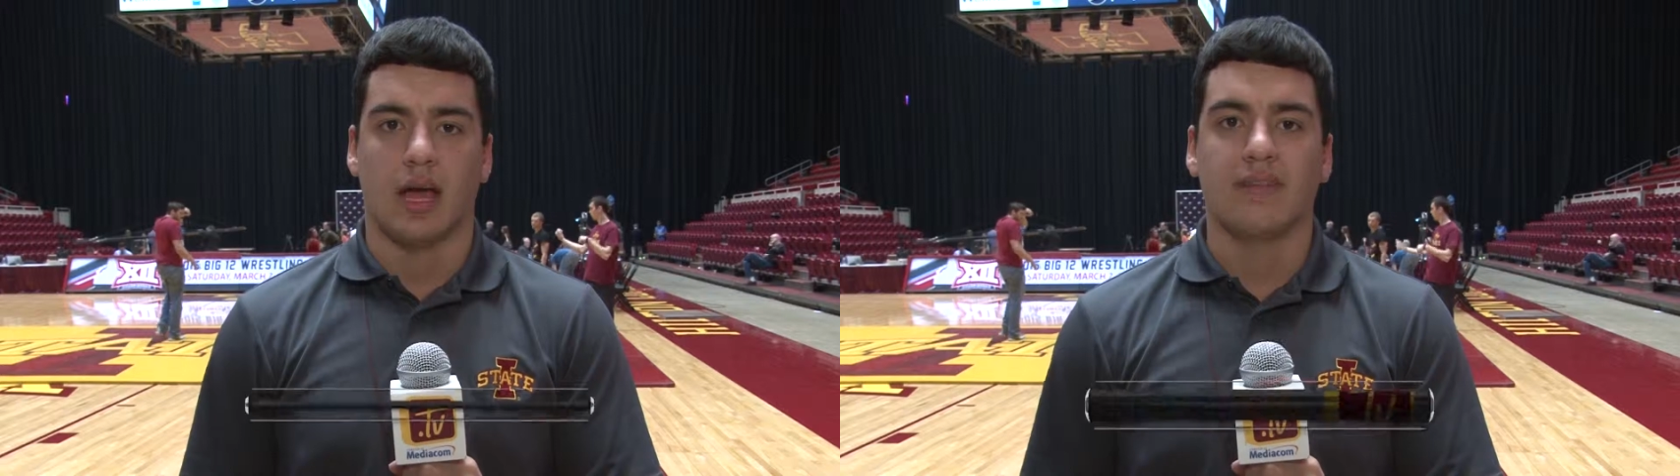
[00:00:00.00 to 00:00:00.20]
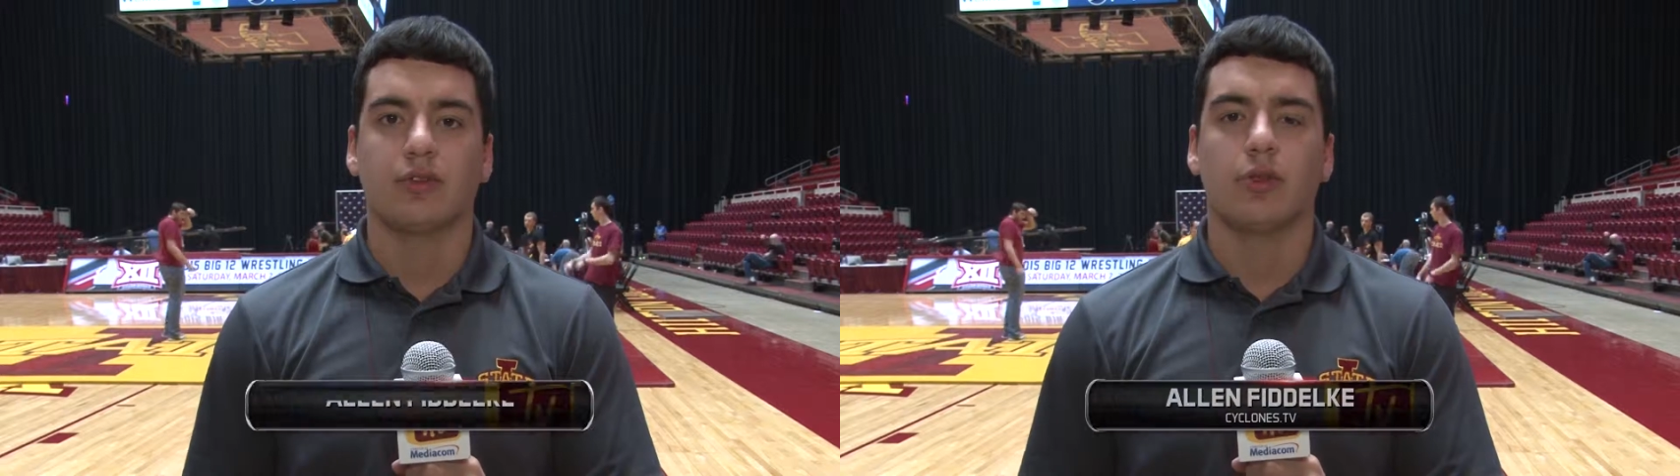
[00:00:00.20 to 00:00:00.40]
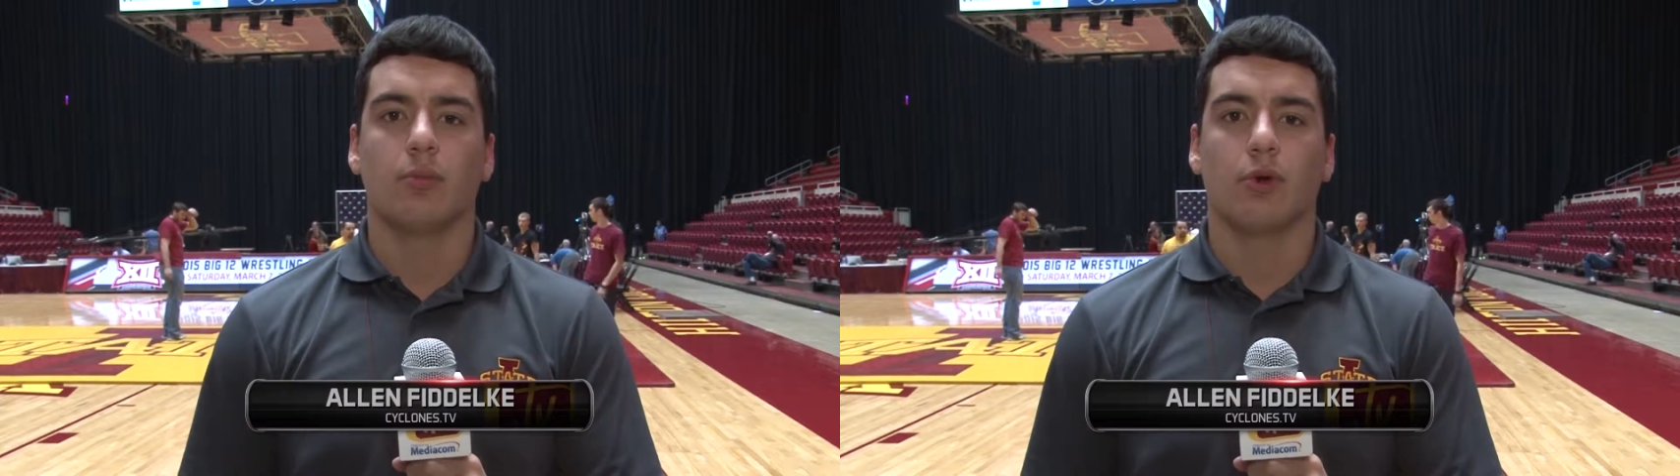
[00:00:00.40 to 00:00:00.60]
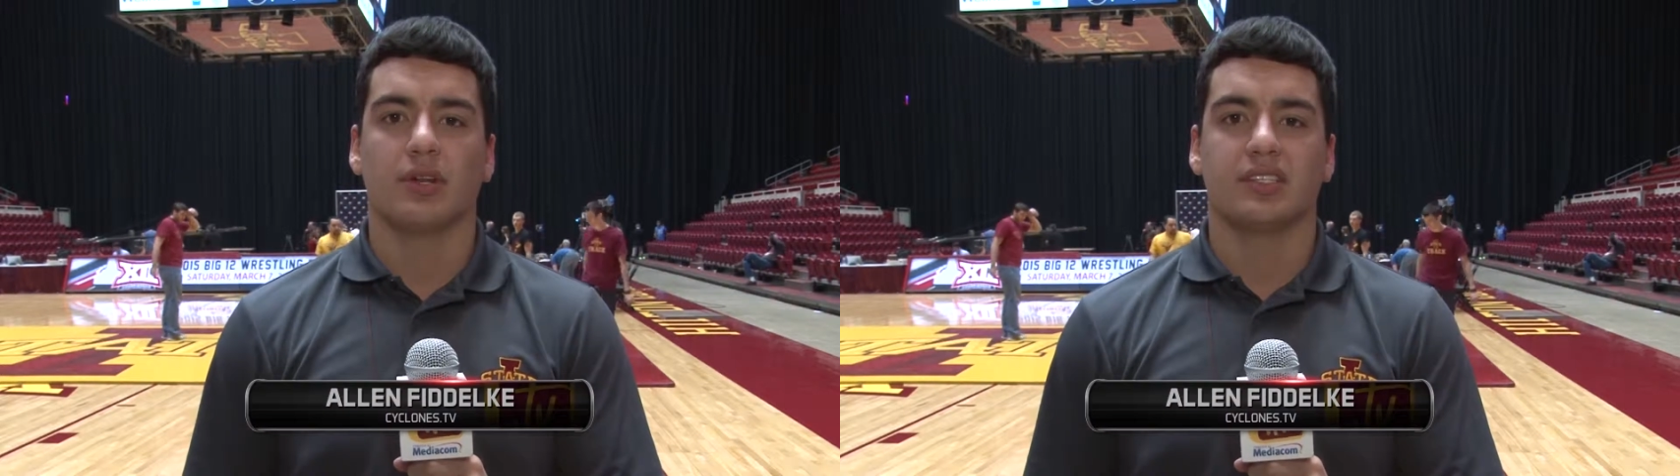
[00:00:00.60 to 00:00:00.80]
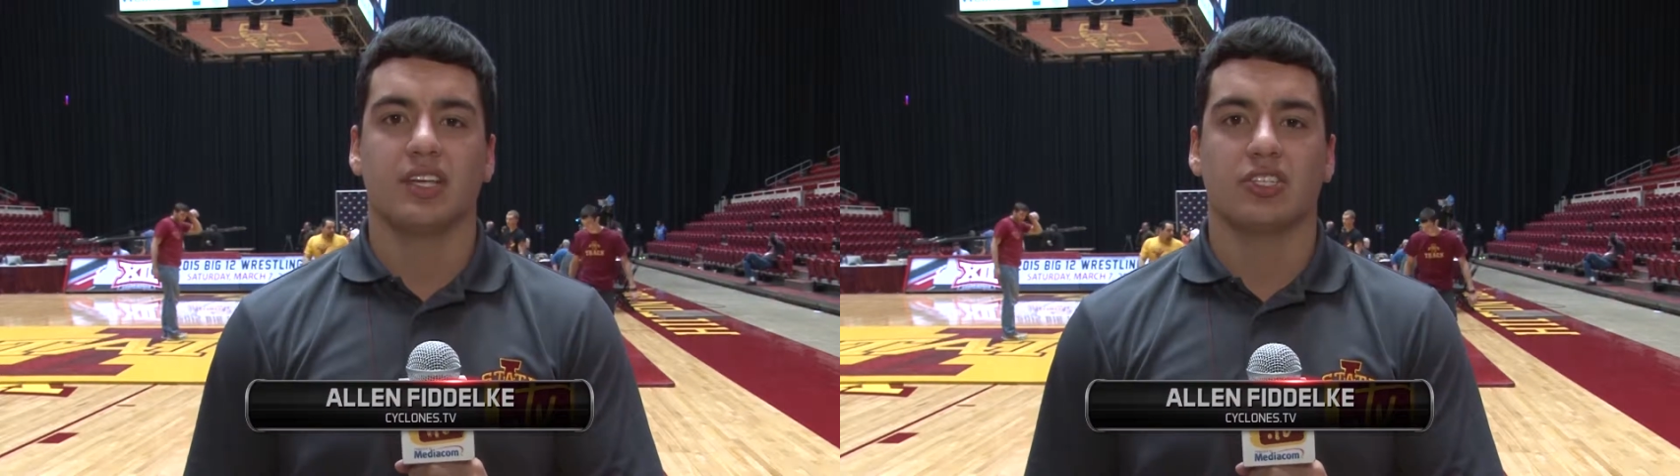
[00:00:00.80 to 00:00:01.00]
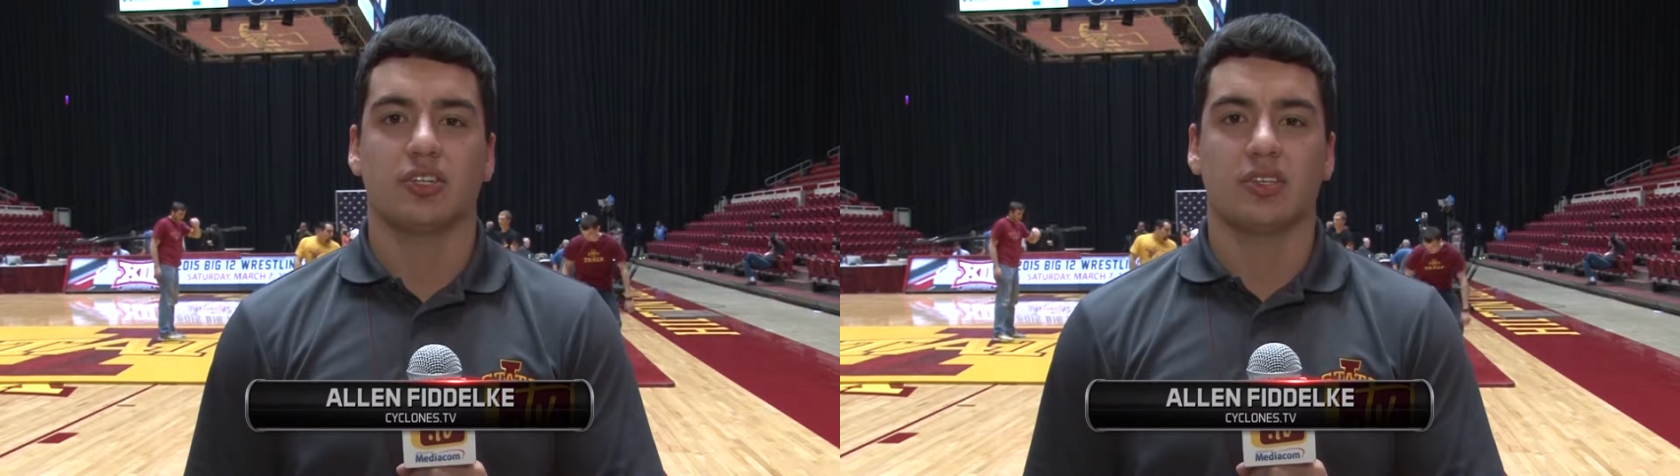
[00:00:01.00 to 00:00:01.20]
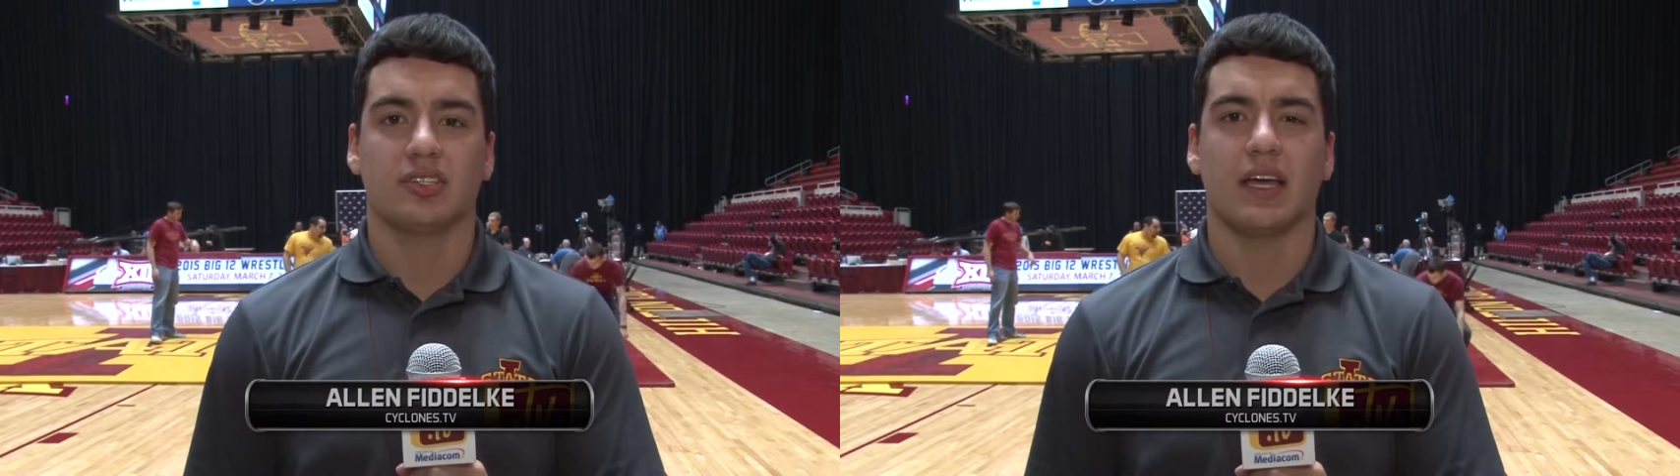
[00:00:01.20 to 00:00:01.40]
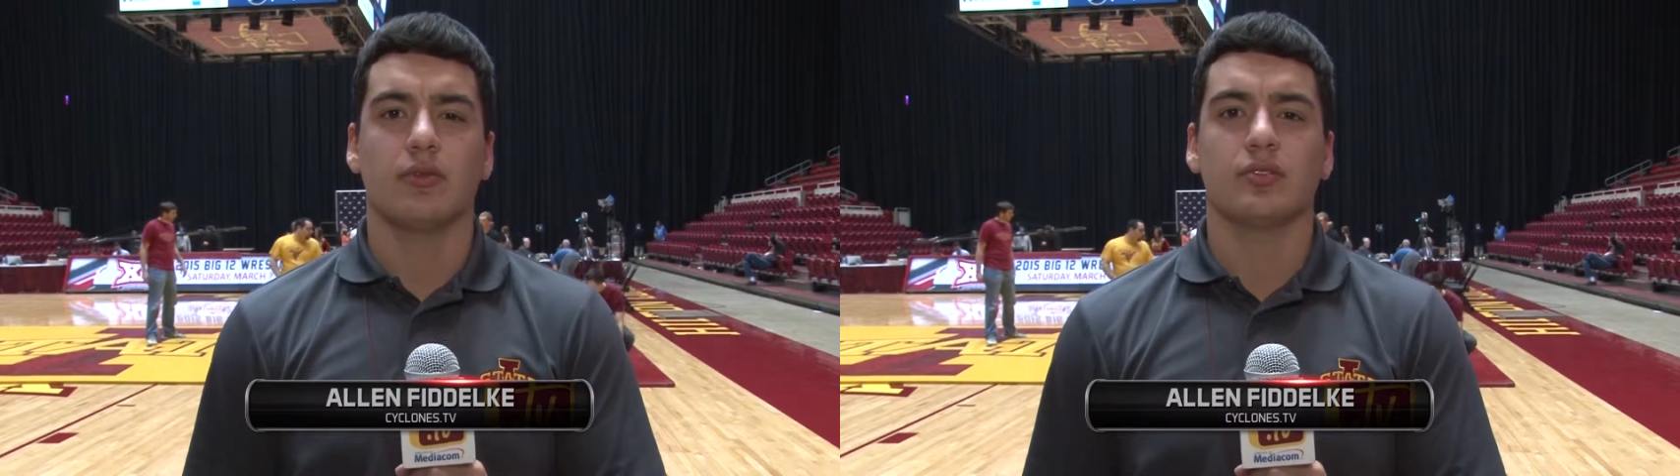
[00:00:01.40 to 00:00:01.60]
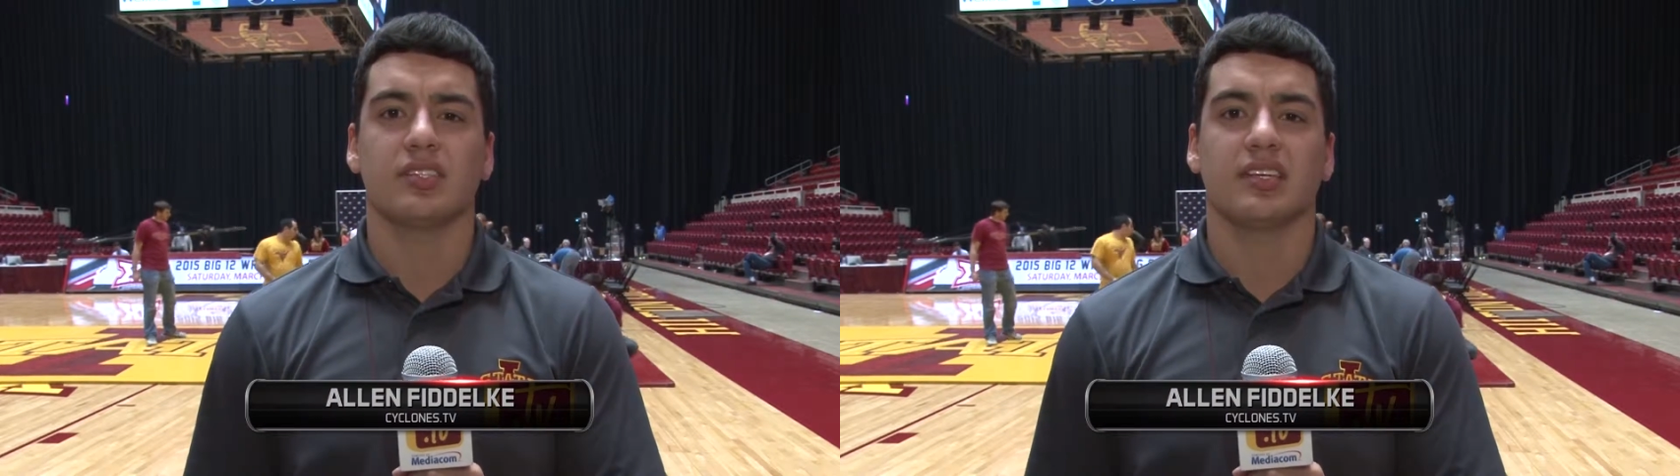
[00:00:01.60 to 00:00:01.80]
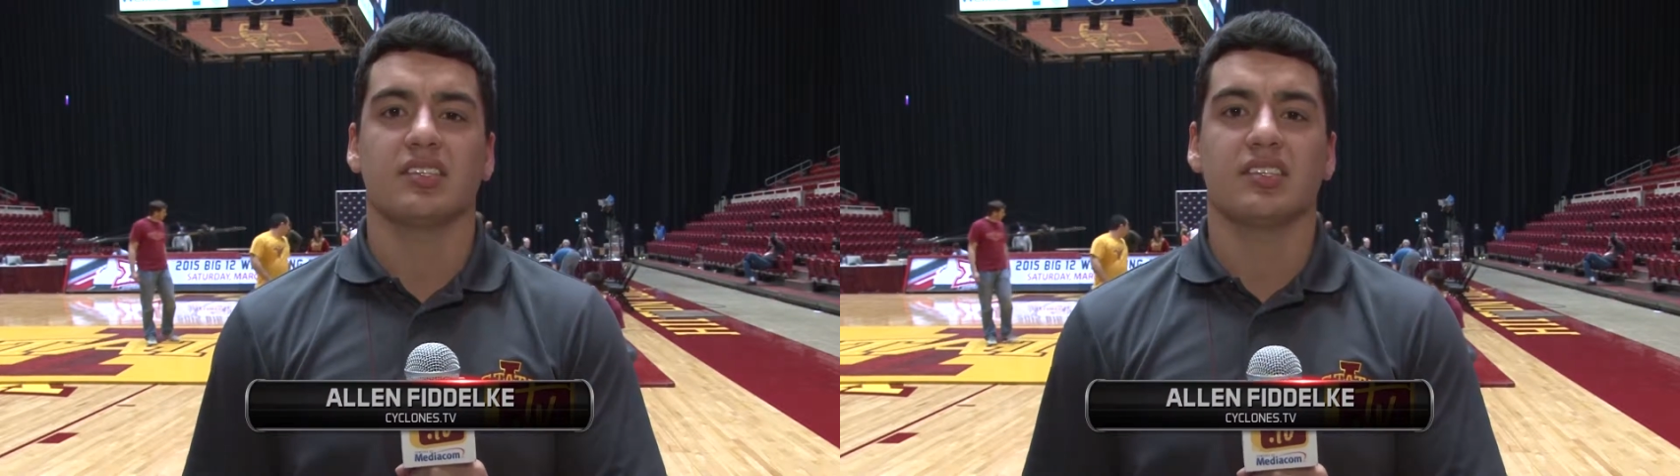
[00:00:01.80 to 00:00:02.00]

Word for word: After the morning session, the Cyclones sent